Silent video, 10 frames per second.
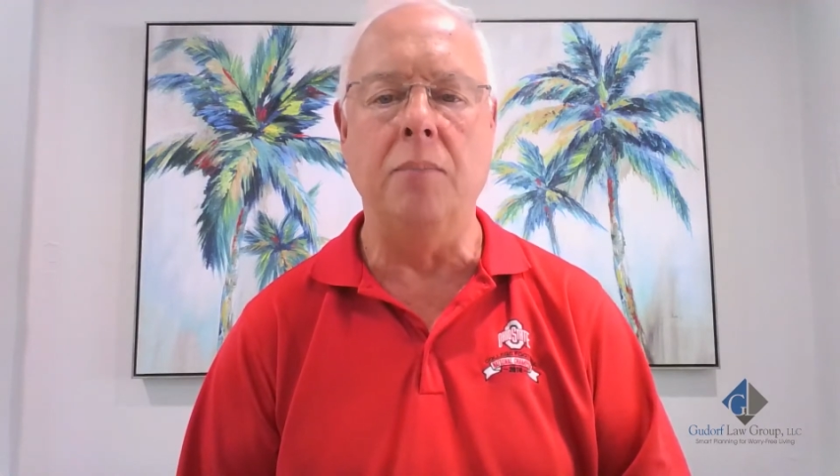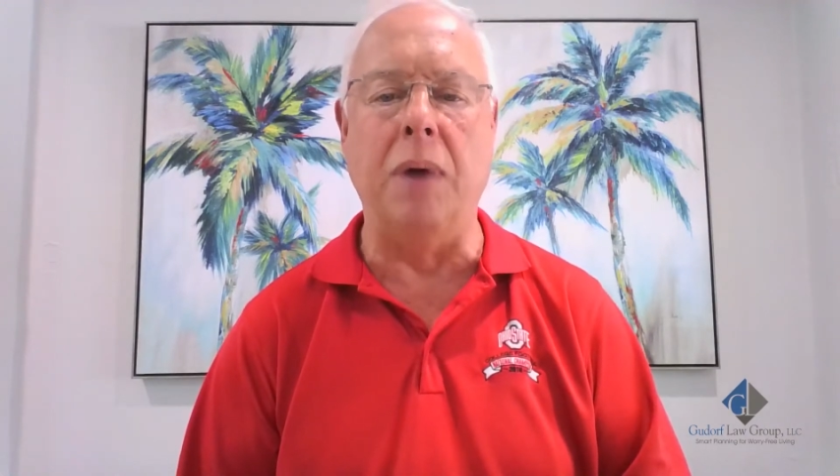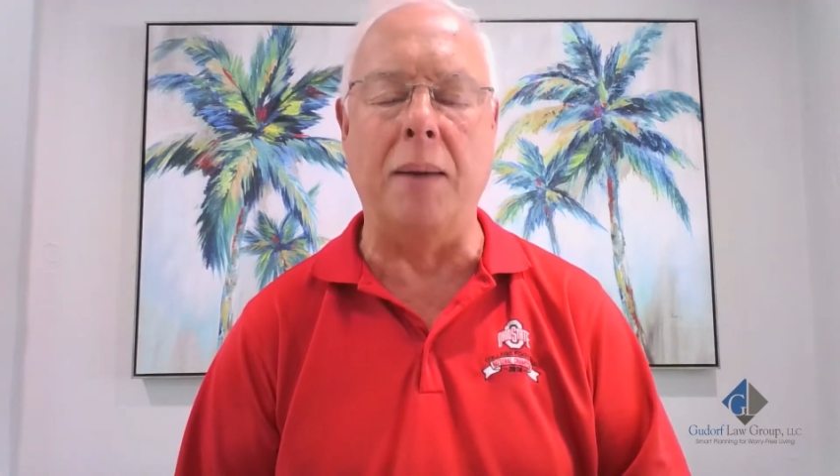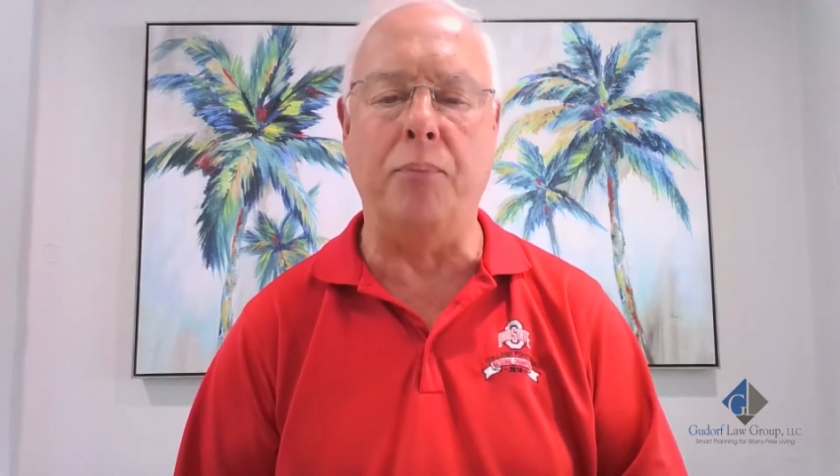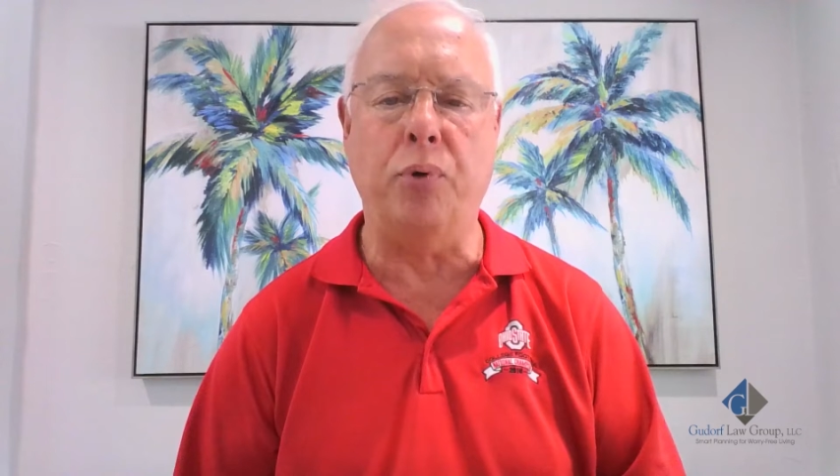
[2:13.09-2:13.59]

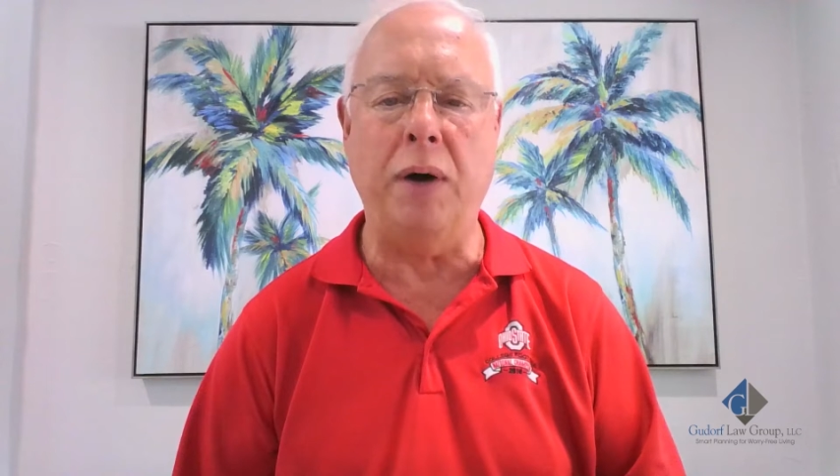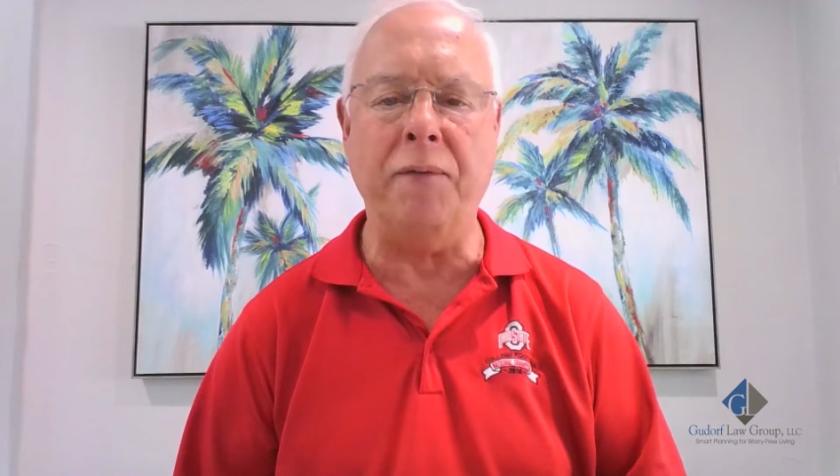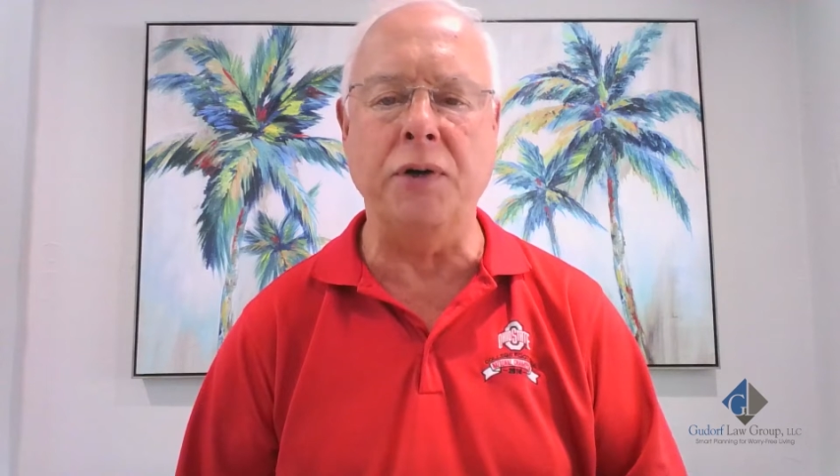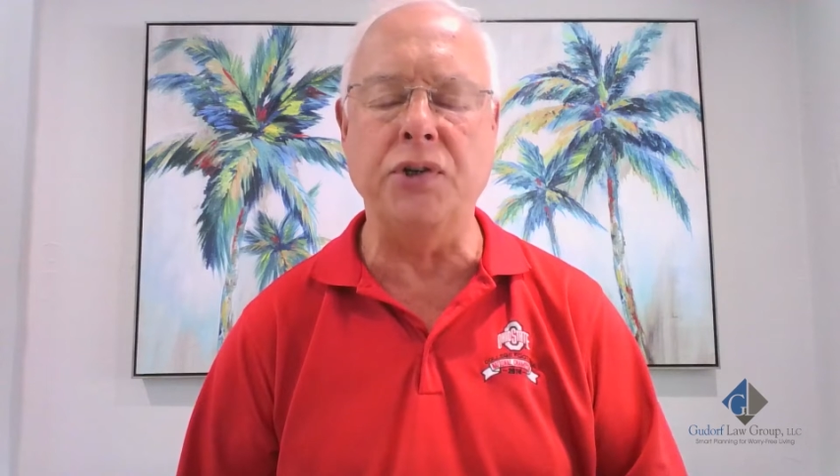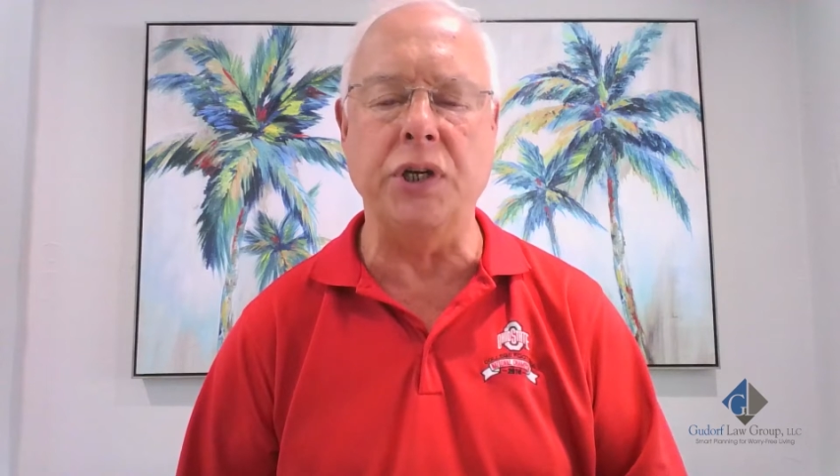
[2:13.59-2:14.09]
My
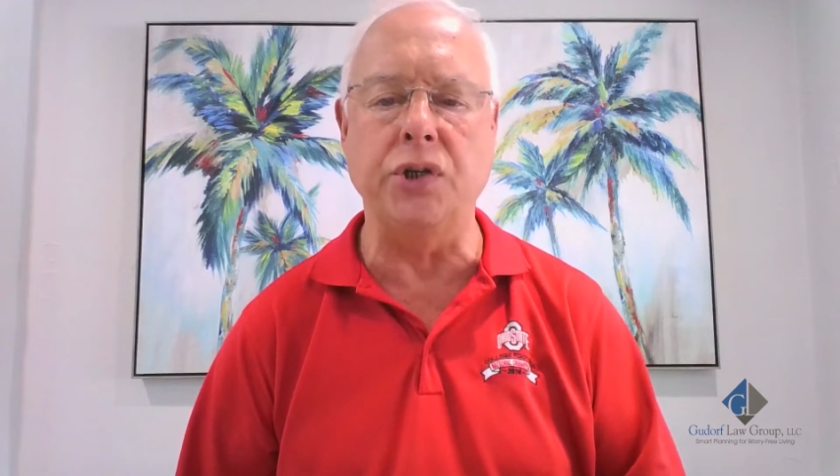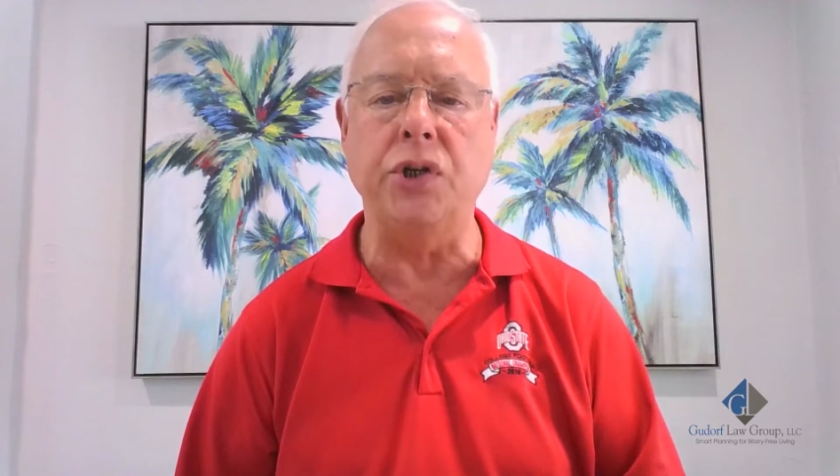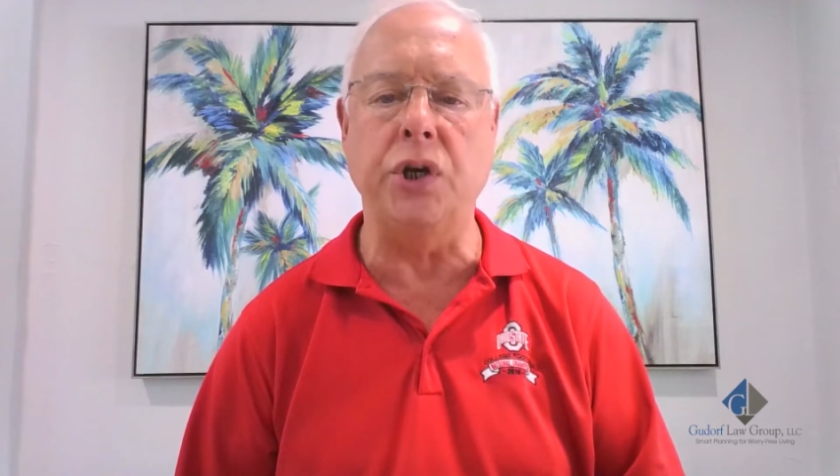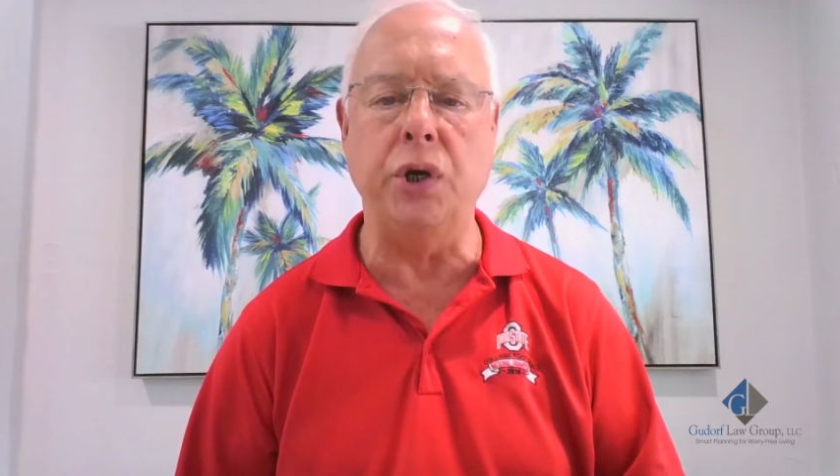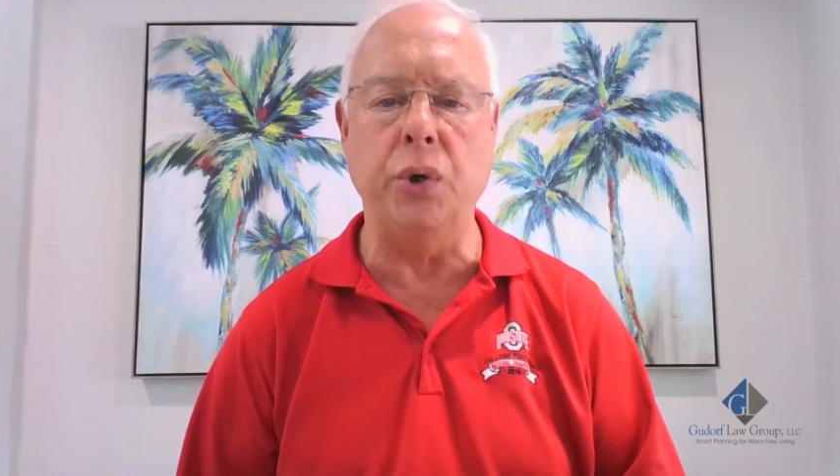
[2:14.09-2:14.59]
preference is
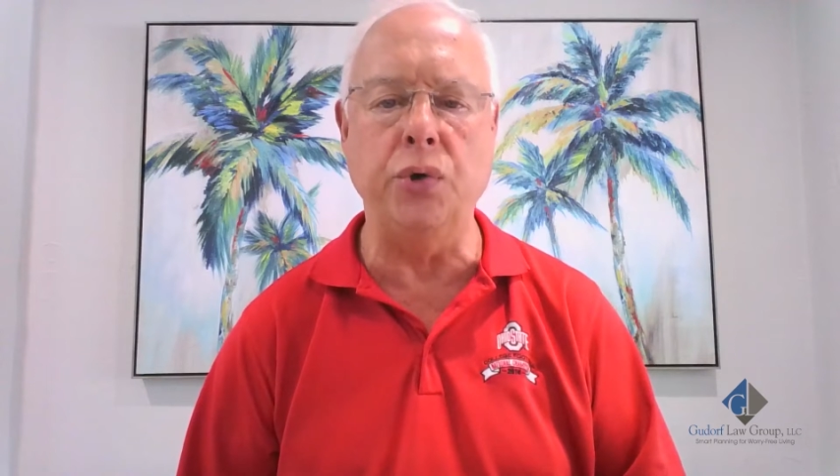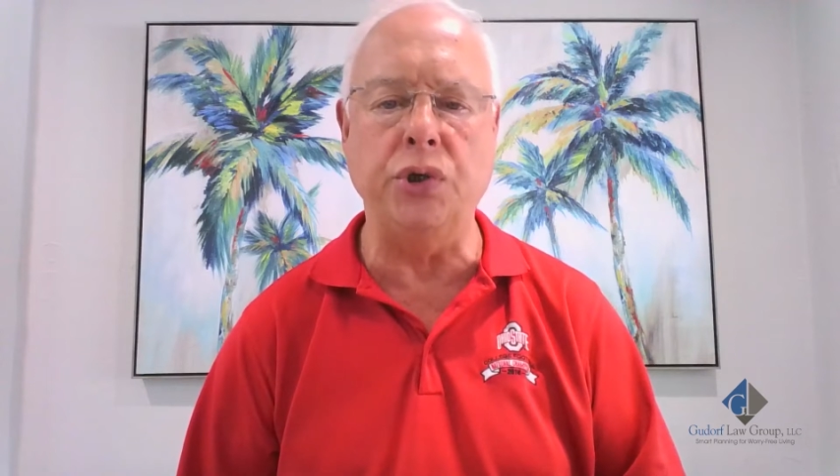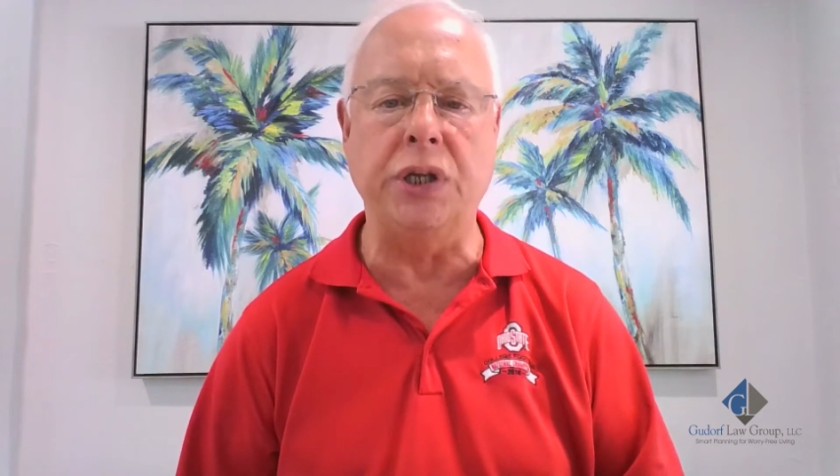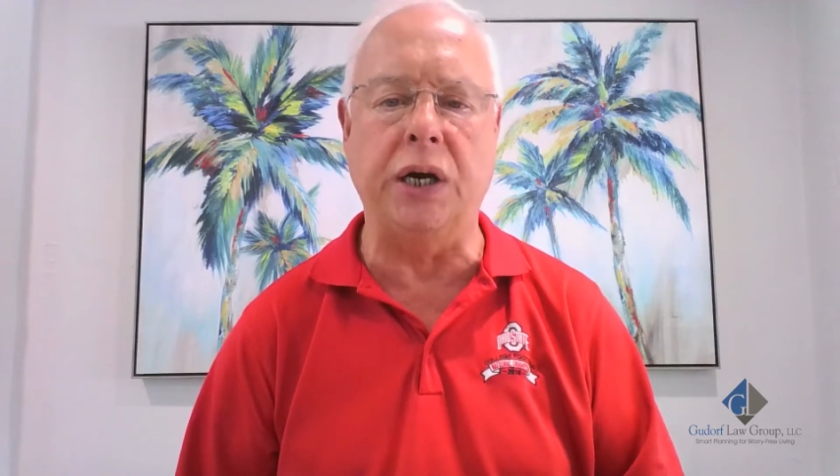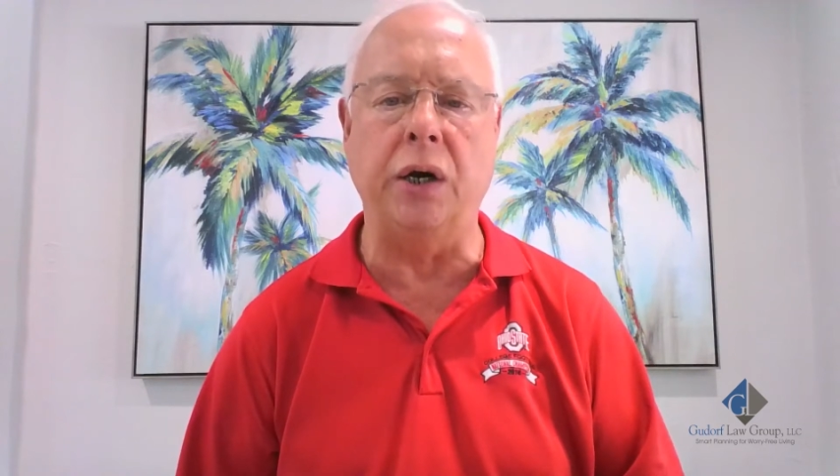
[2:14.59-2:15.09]
to
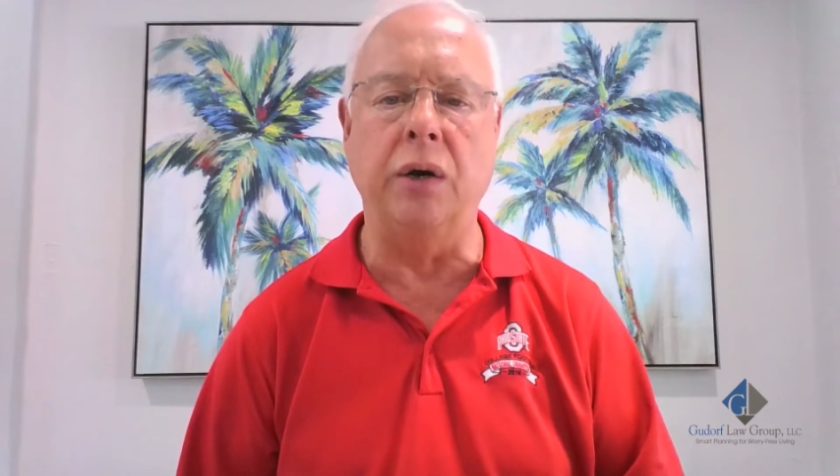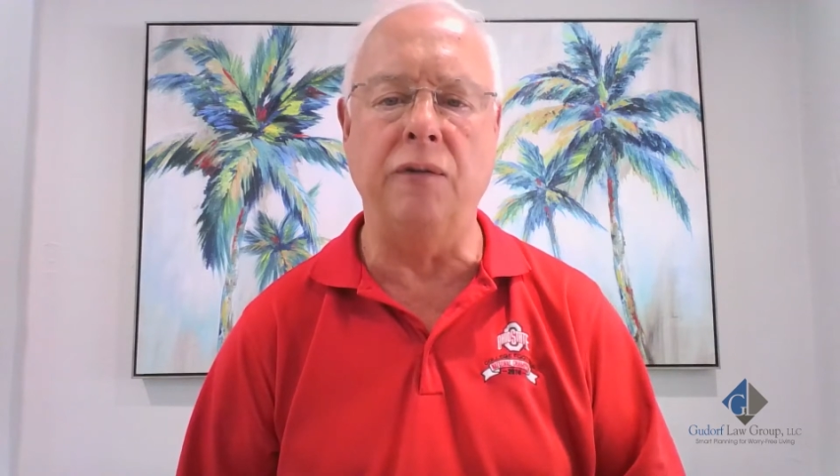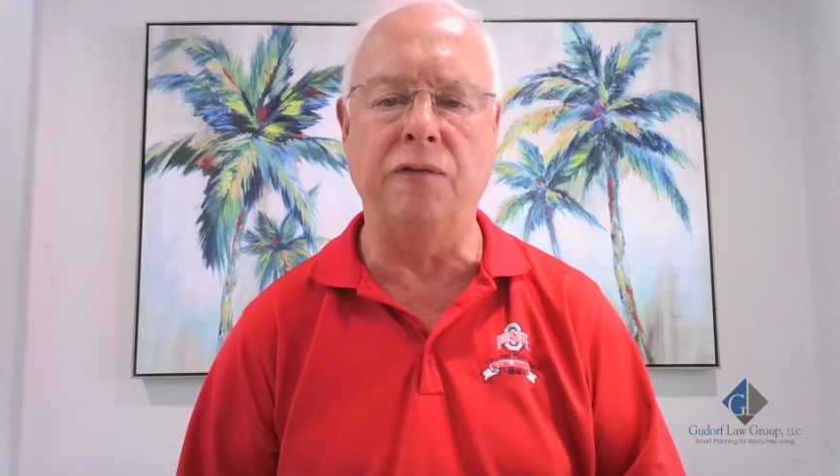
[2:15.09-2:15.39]
use their